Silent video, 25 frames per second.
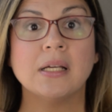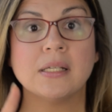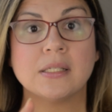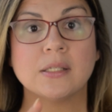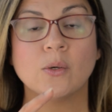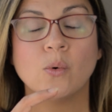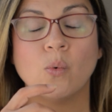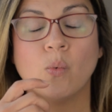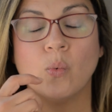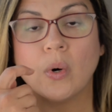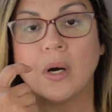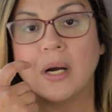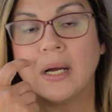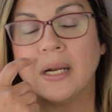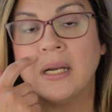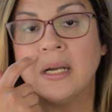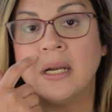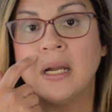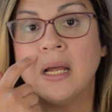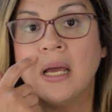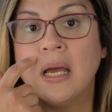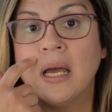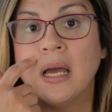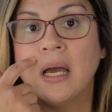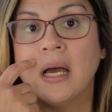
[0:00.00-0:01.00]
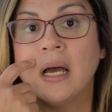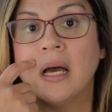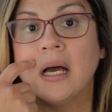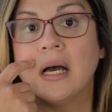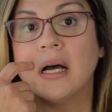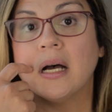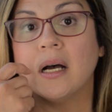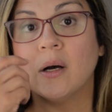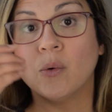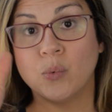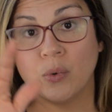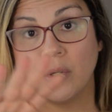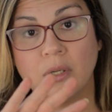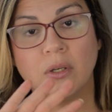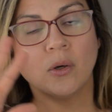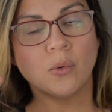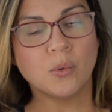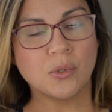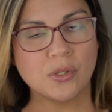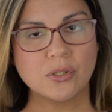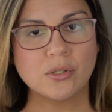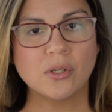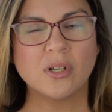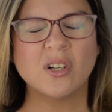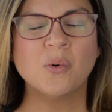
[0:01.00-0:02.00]
lesson one.
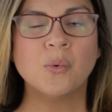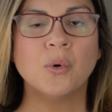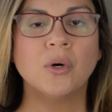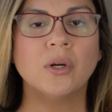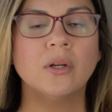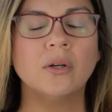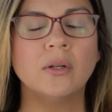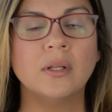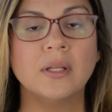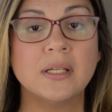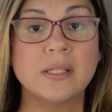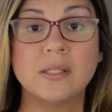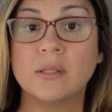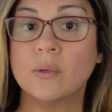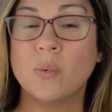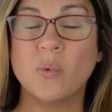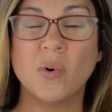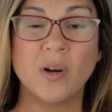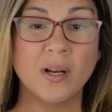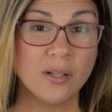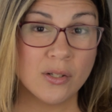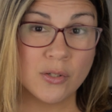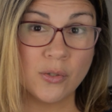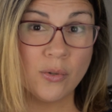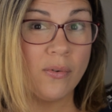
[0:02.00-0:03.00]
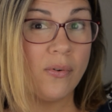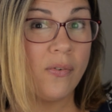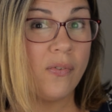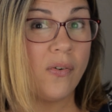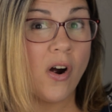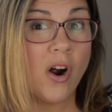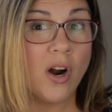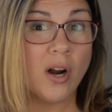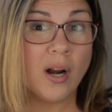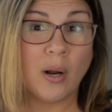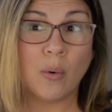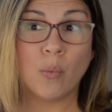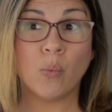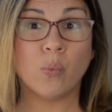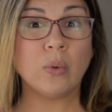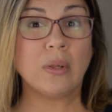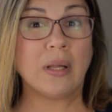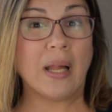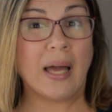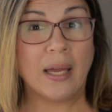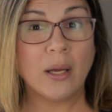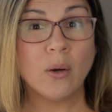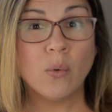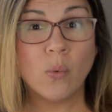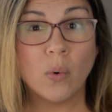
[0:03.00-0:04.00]
We started working on lesson one, and so far I
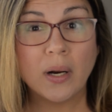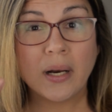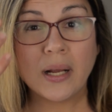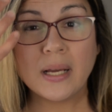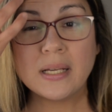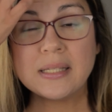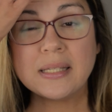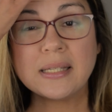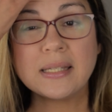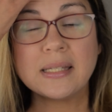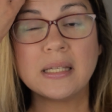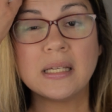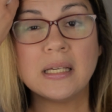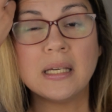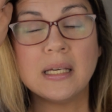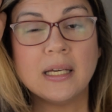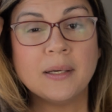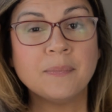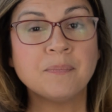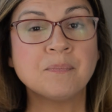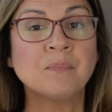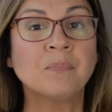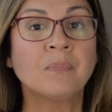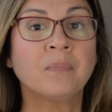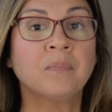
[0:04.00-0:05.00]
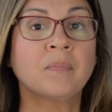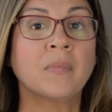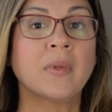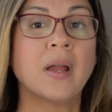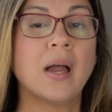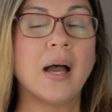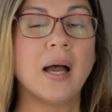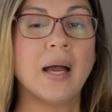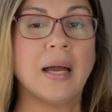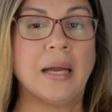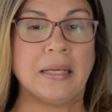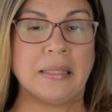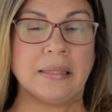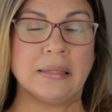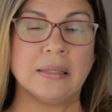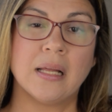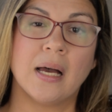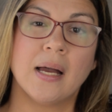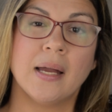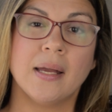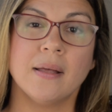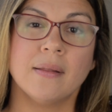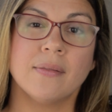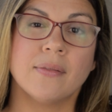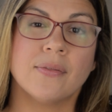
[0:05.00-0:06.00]
like what I see. I
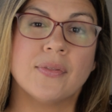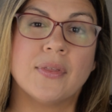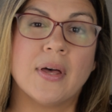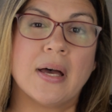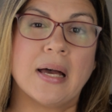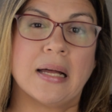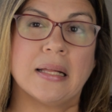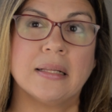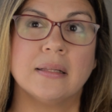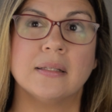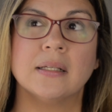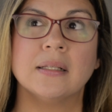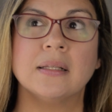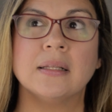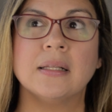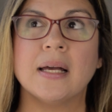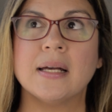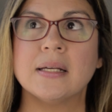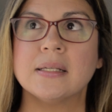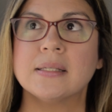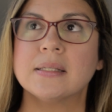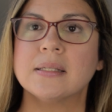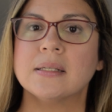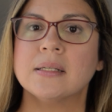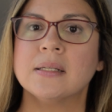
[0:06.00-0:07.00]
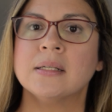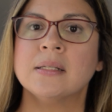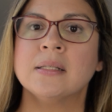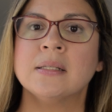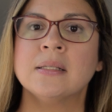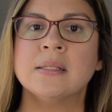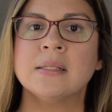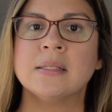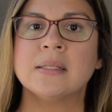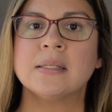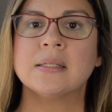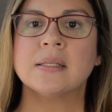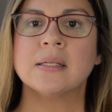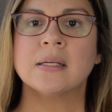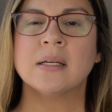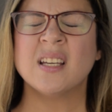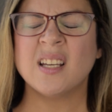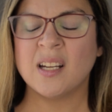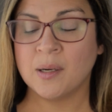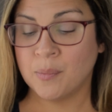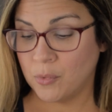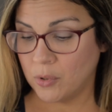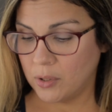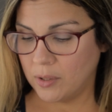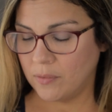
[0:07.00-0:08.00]
like that the lessons,
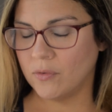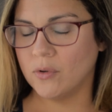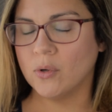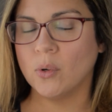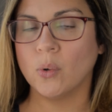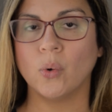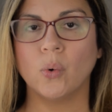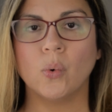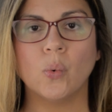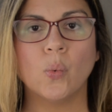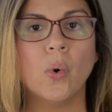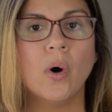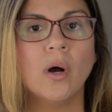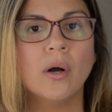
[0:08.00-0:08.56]
and I'm gonna give you a